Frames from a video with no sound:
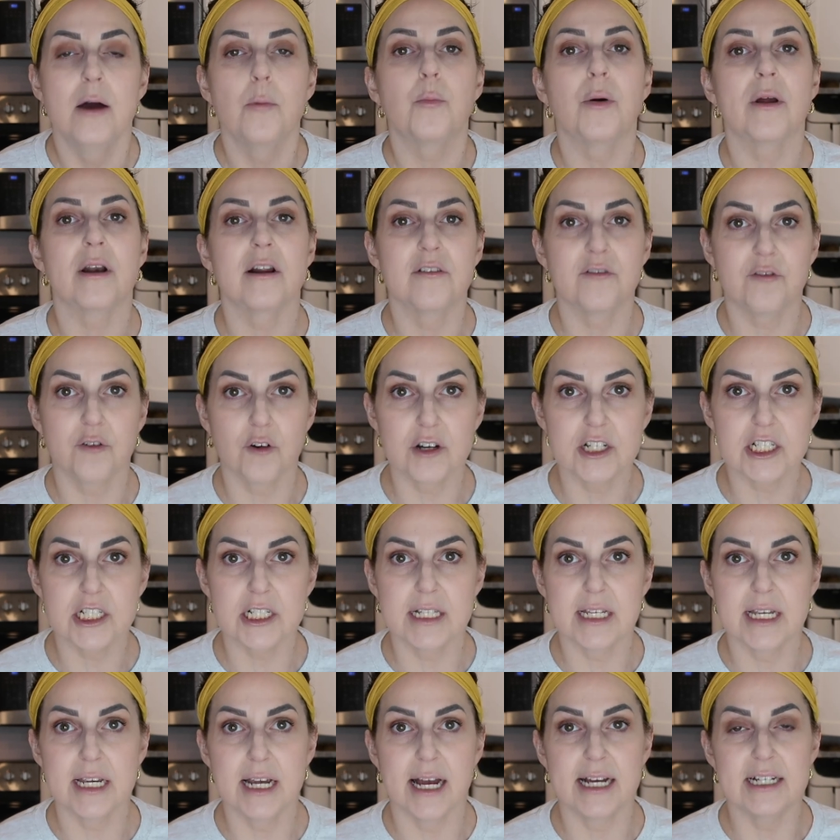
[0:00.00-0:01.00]
But
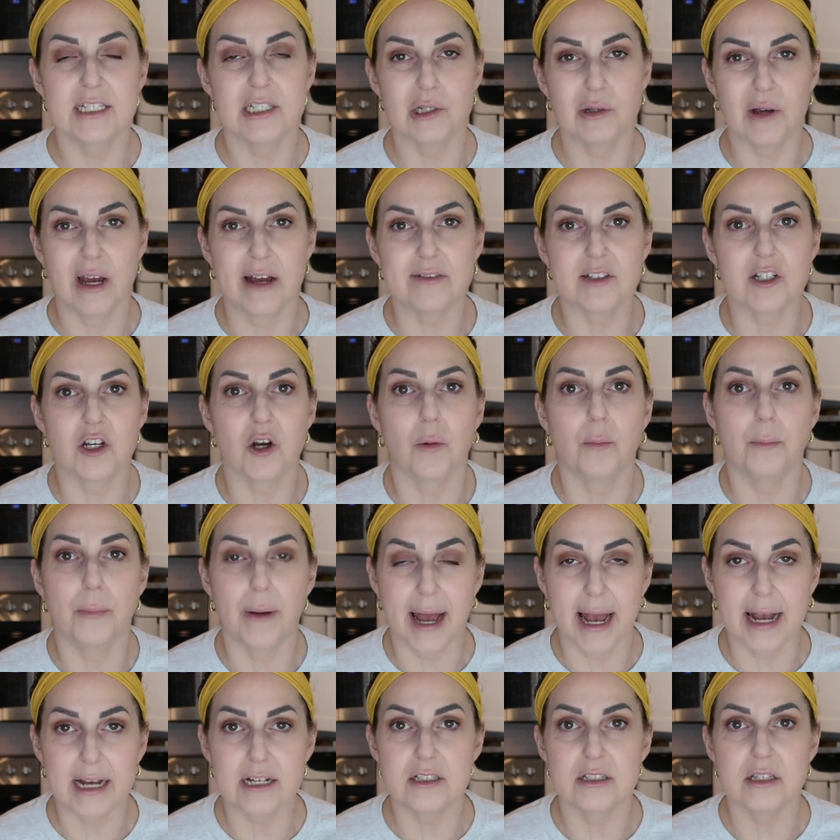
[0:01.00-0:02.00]
unfortunately, I do have to go
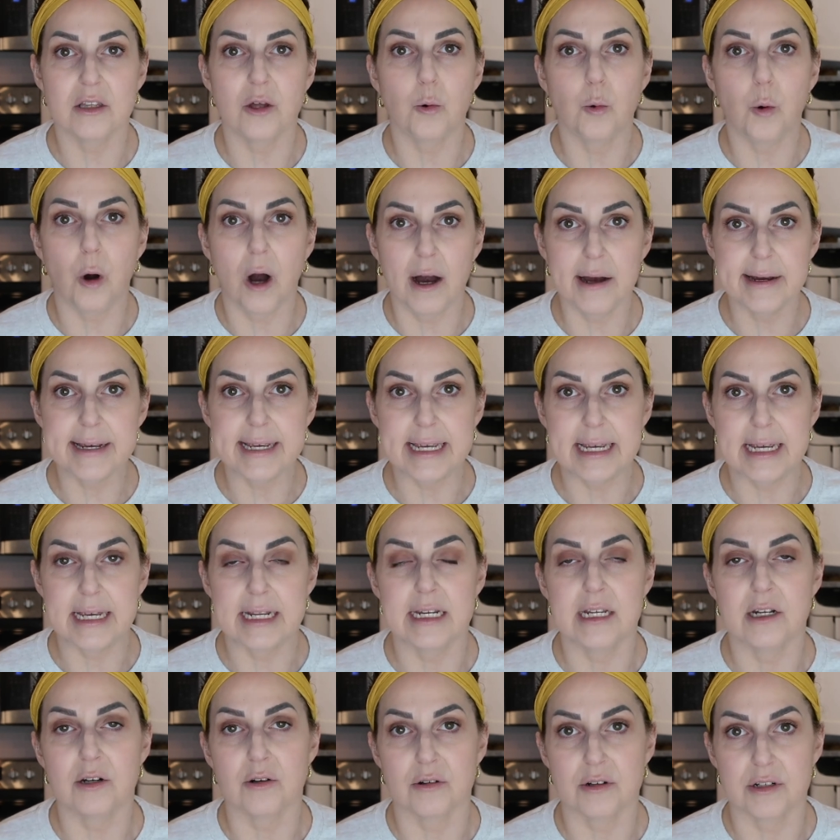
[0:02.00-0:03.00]
back to the
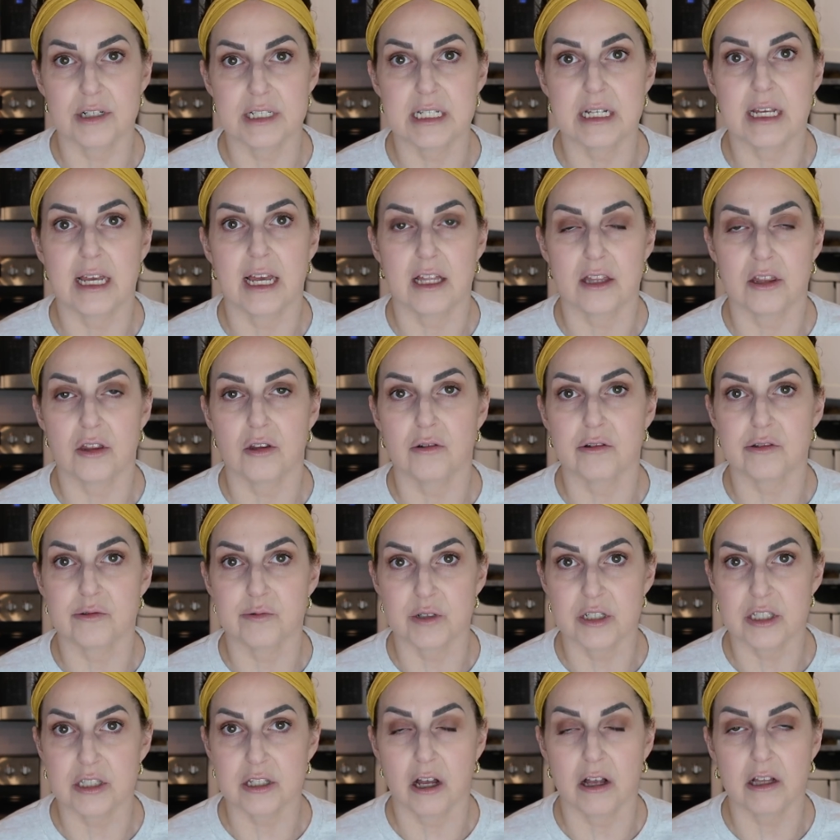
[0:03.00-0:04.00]
walk-in in order to get those
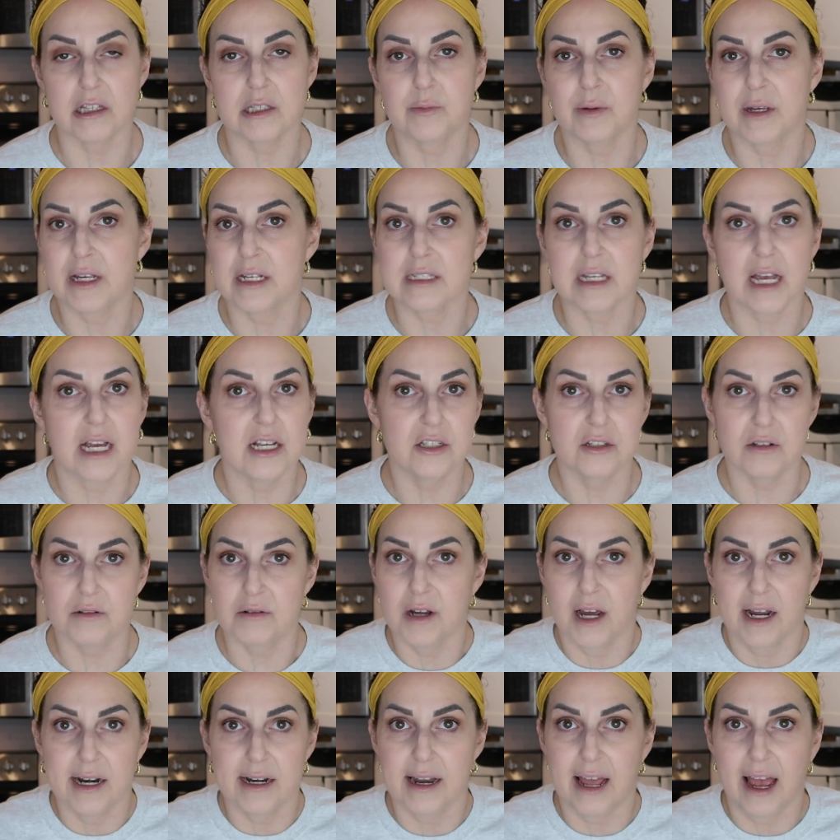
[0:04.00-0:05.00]
results because I do
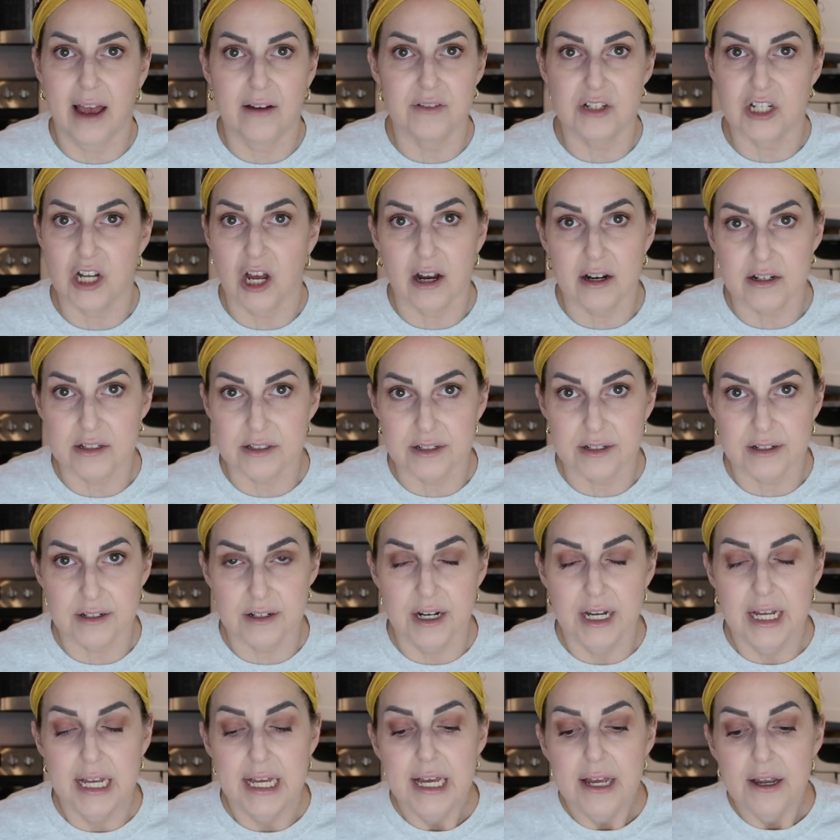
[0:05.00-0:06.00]
not have a
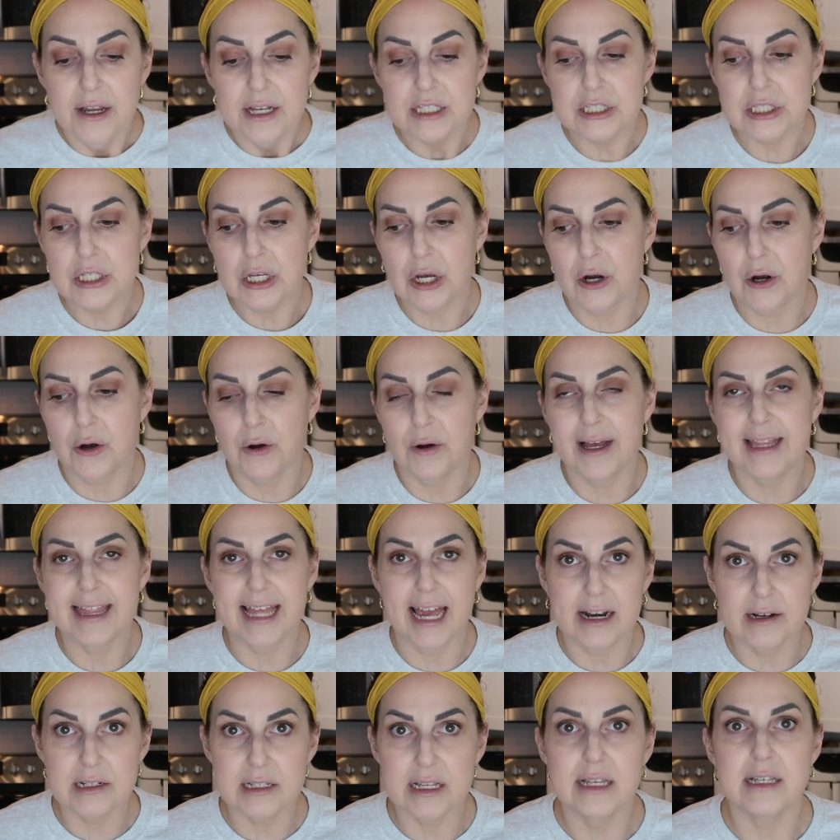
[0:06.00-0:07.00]
doctor. So
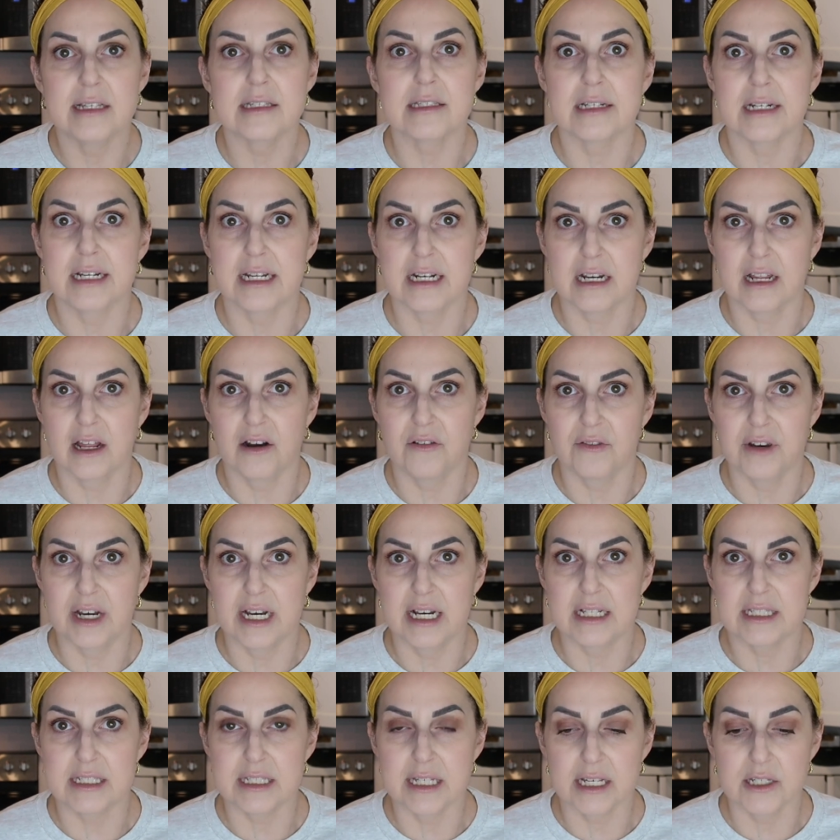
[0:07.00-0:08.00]
that is an
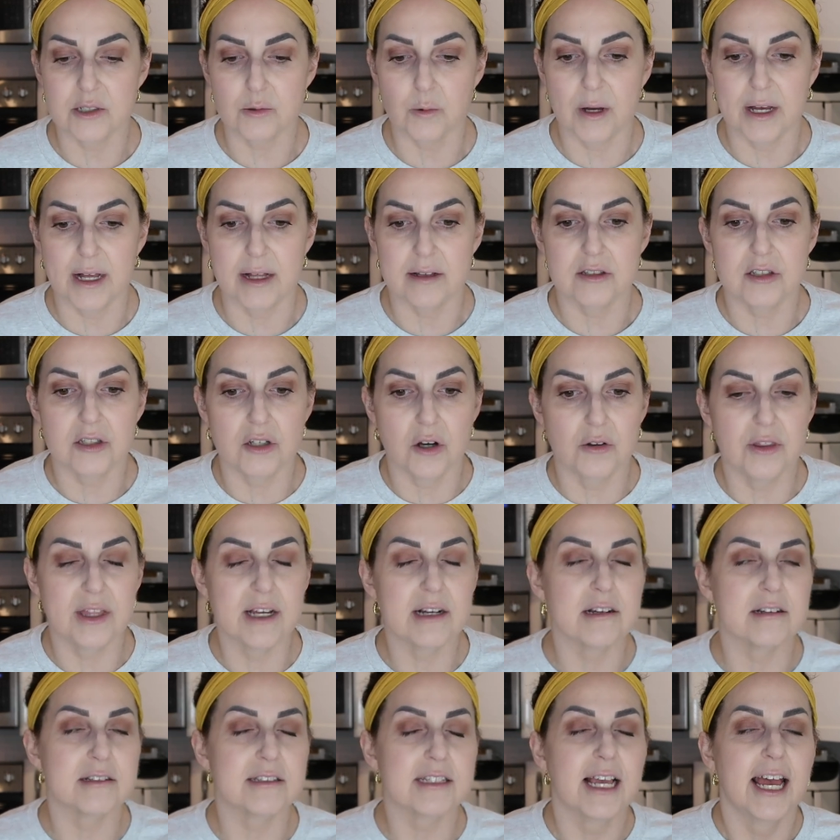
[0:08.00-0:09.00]
inconvenience as well. So
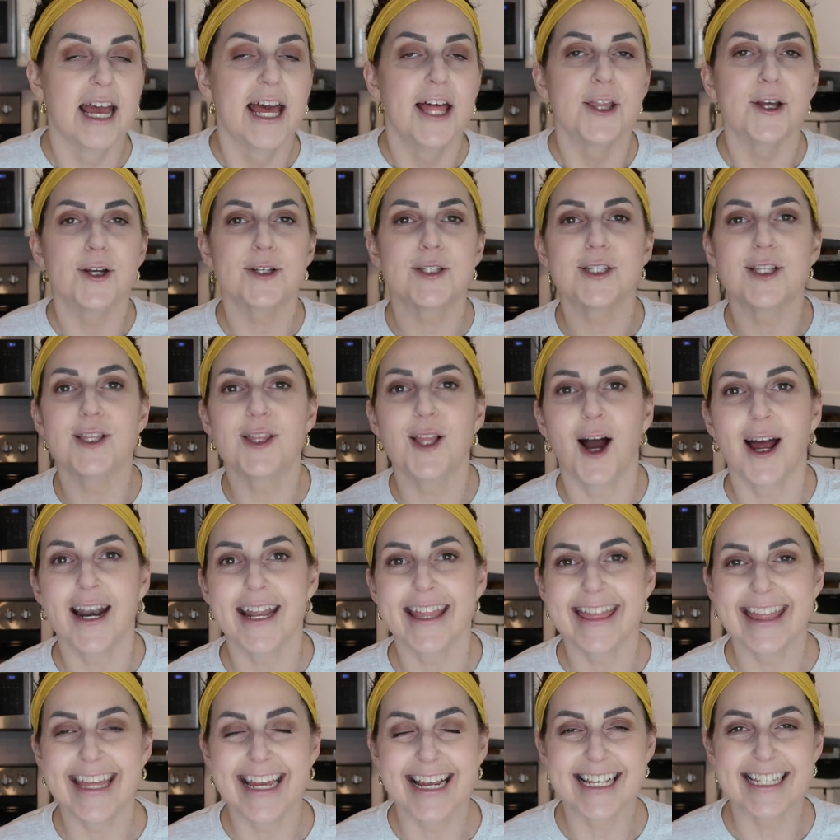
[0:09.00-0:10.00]
there's a lot
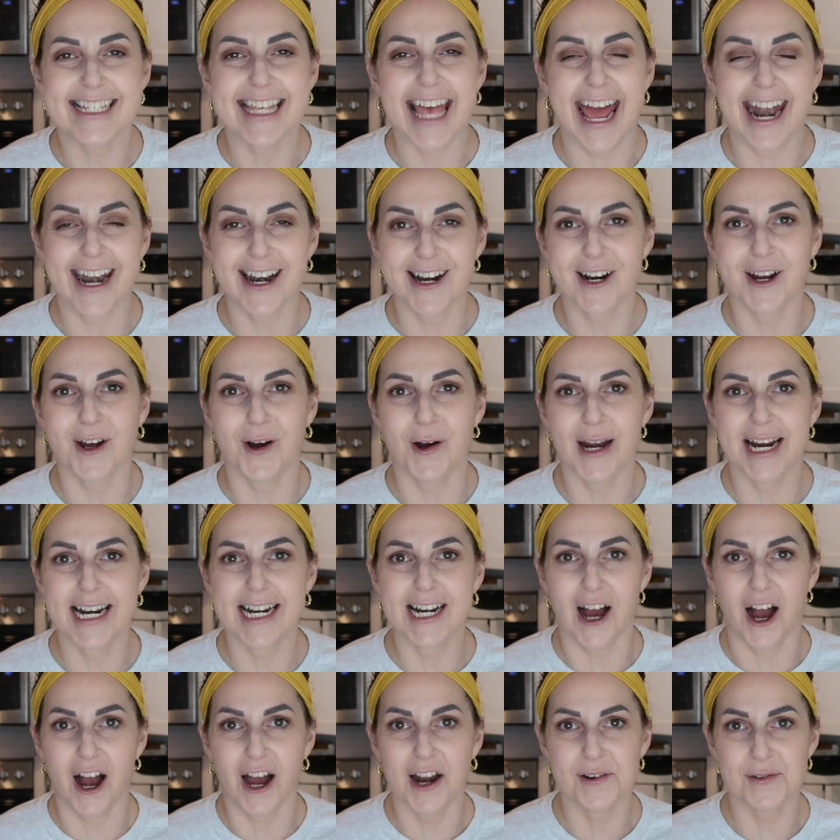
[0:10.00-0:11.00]
of things that are
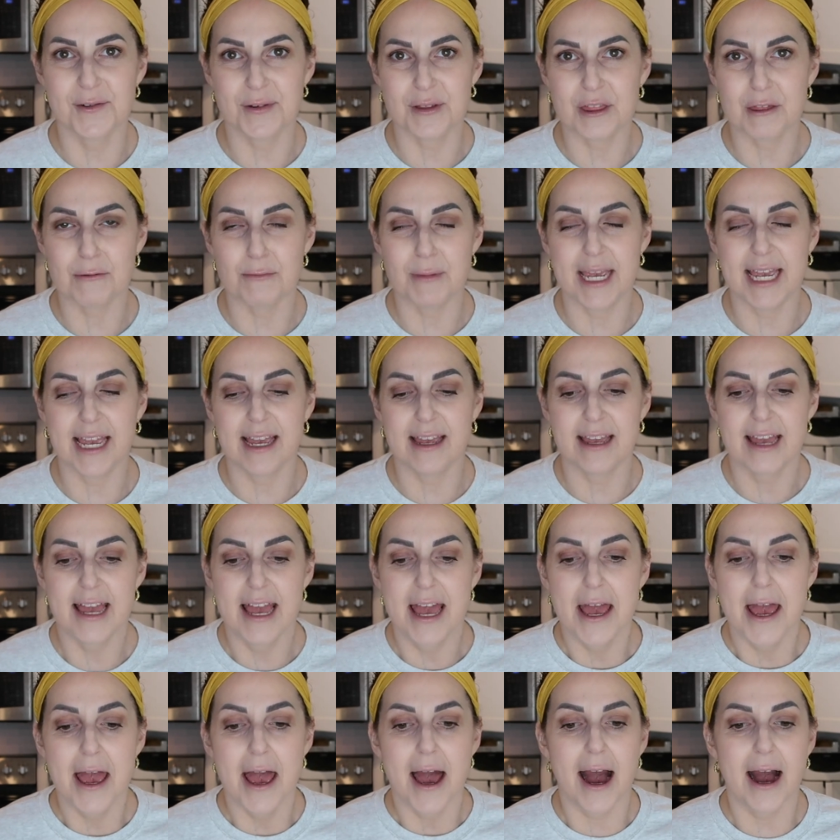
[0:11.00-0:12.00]
going on with me
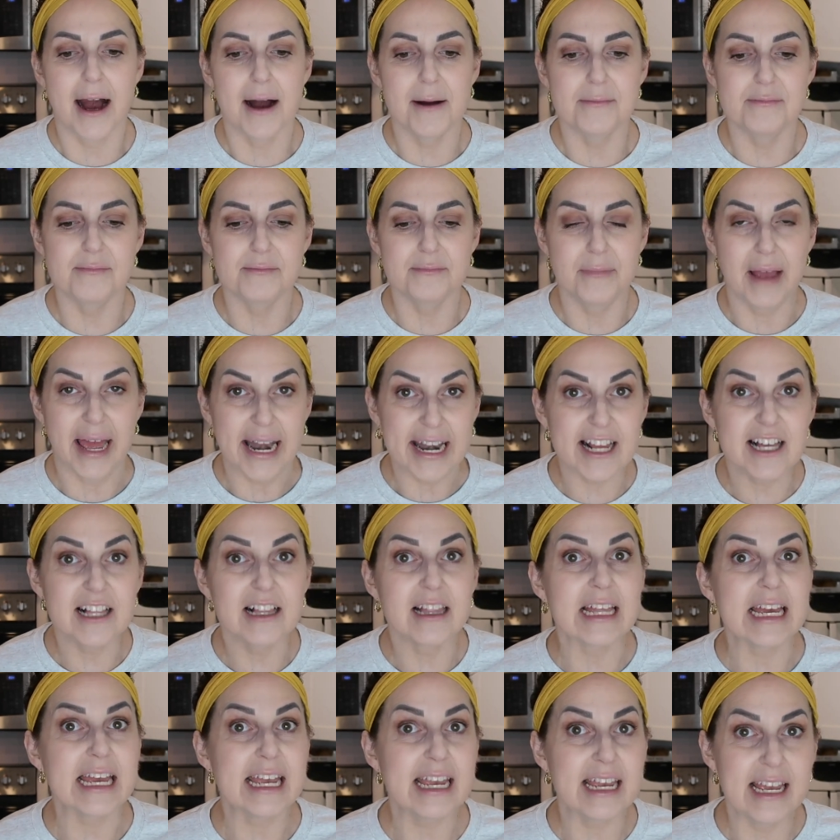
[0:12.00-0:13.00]

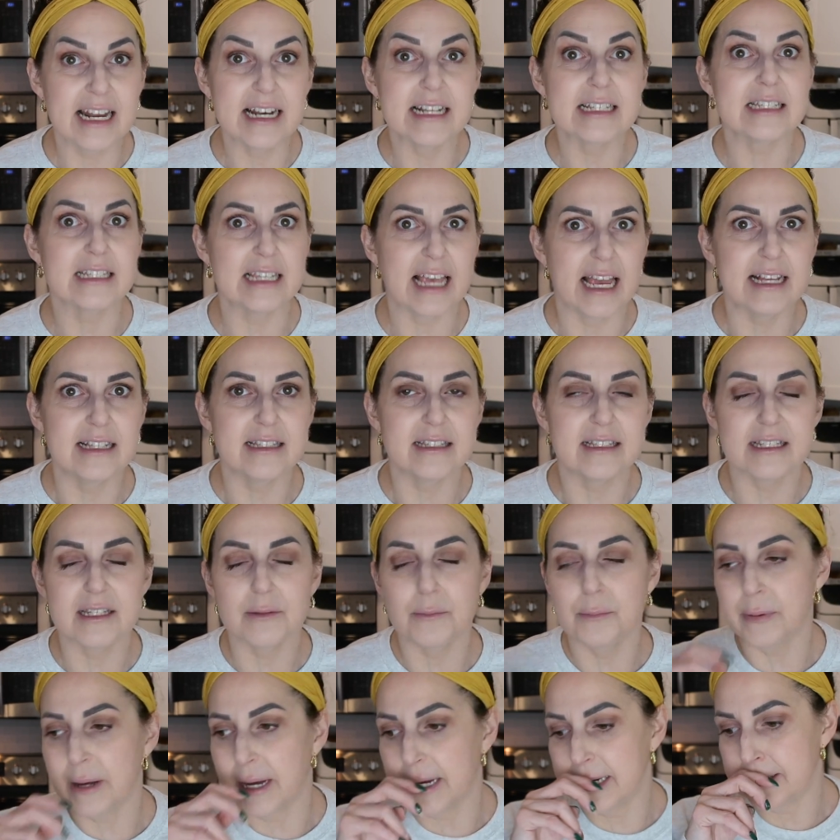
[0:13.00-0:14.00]
medically in a sense,
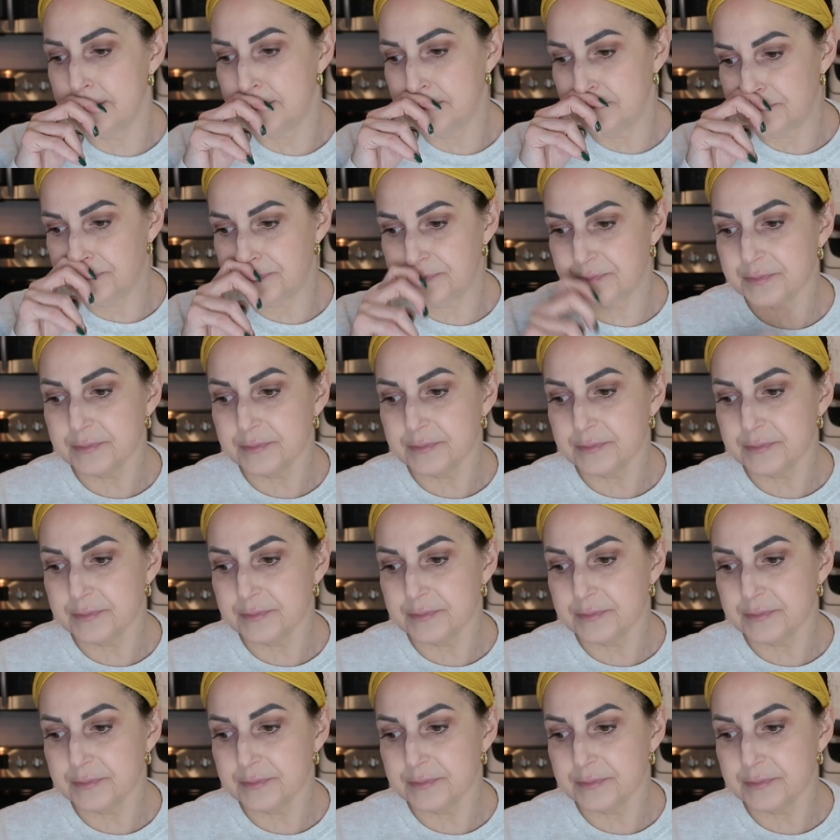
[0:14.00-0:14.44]
but